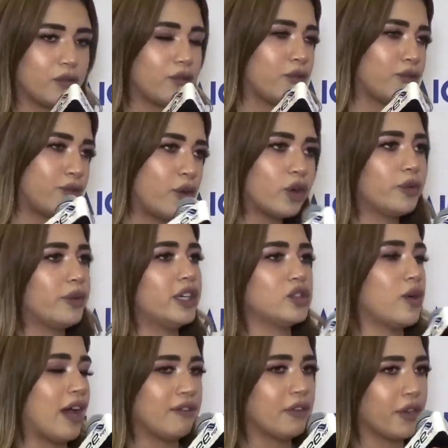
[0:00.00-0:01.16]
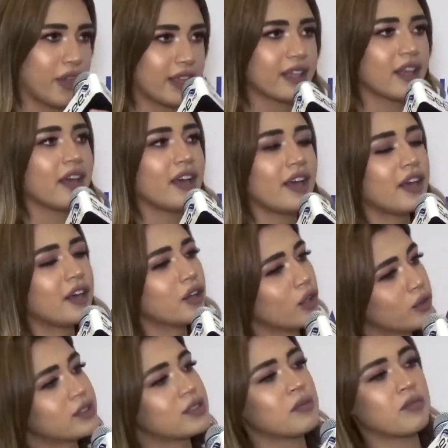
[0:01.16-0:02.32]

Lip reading: forward to everything. Good.